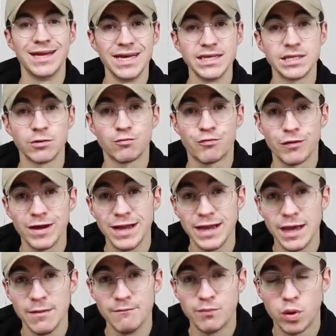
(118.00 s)
It is
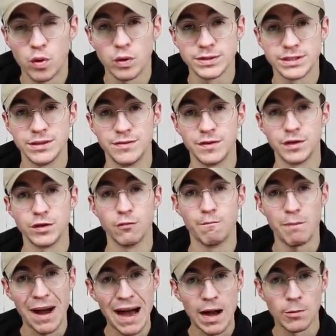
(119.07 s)
really important that you
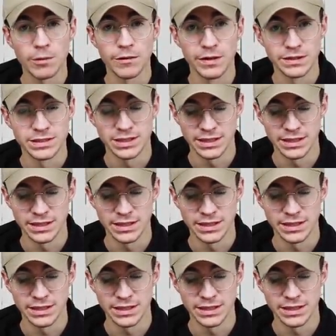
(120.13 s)
power this